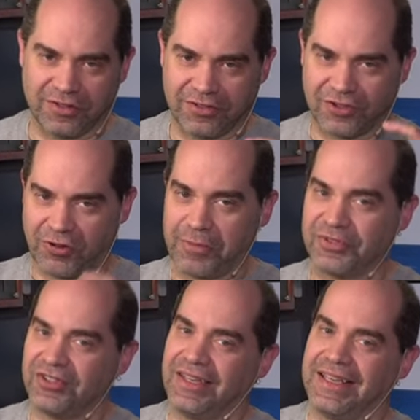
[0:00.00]

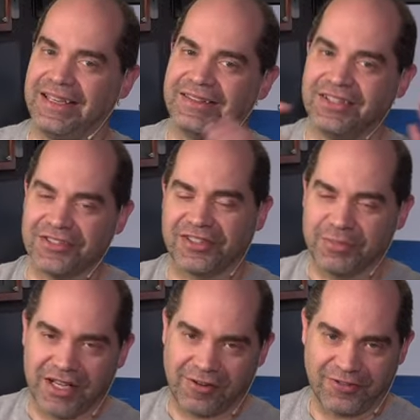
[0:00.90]
scripts in the
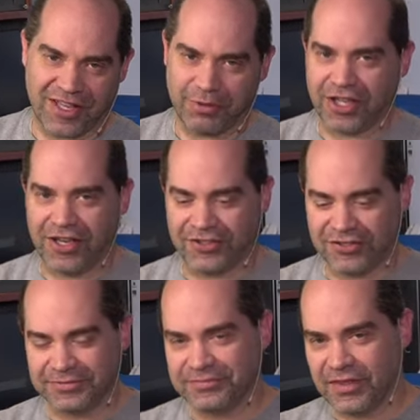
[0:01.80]
JustMacros application.